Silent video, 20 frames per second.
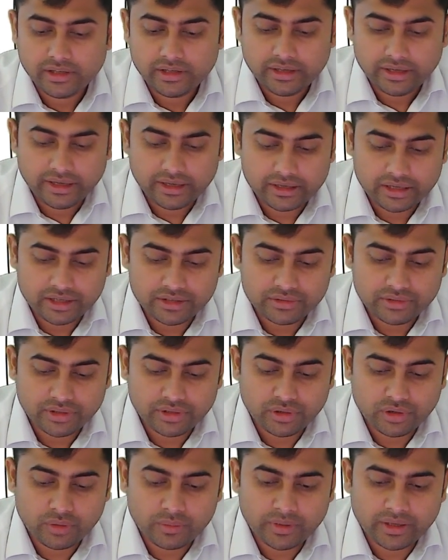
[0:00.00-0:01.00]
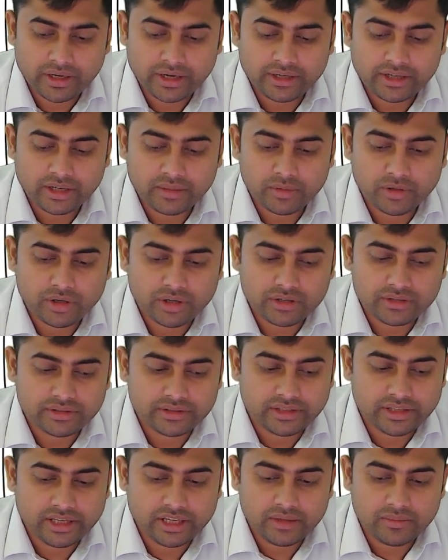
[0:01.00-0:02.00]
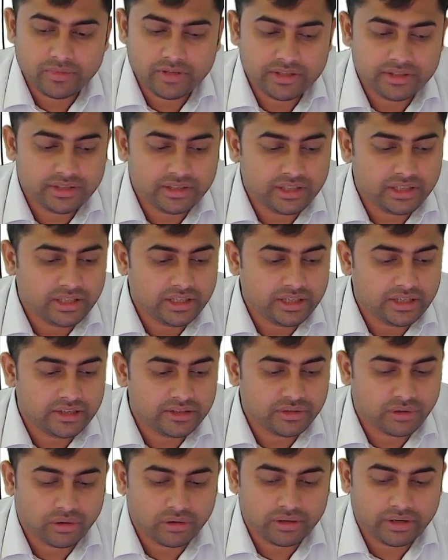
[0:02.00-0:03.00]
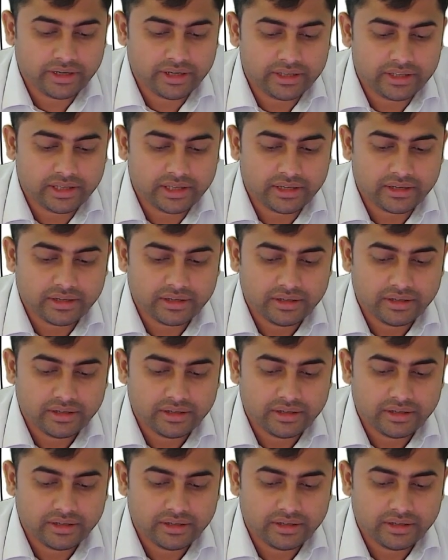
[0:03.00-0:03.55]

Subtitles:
Here also it will not be created because ABC is already there.